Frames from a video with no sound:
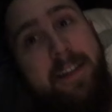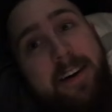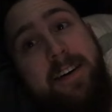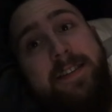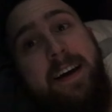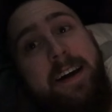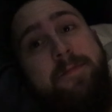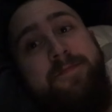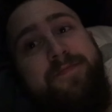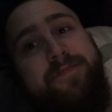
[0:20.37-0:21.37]
long
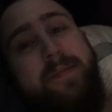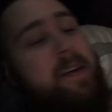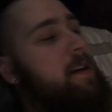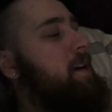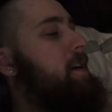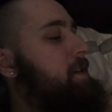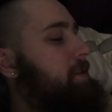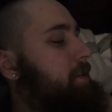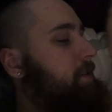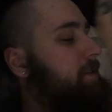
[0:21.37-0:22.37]
time.
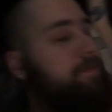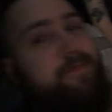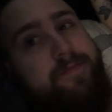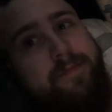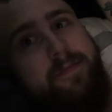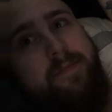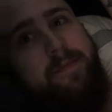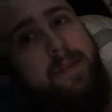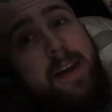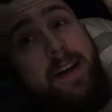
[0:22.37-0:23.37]
Bee vlog.
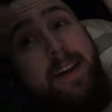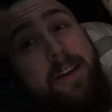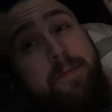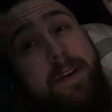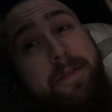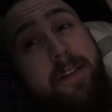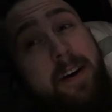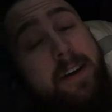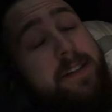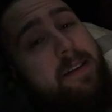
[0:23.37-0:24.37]
Another bee
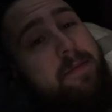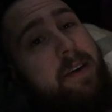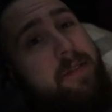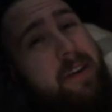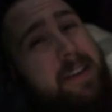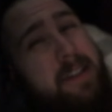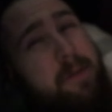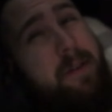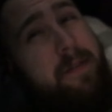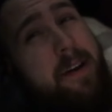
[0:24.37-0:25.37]
vlog. Let me give you guys a
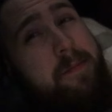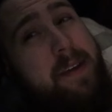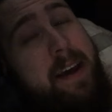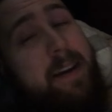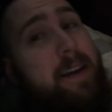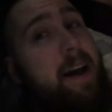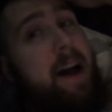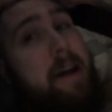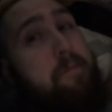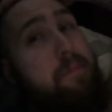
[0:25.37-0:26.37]
little bit of an update. I'm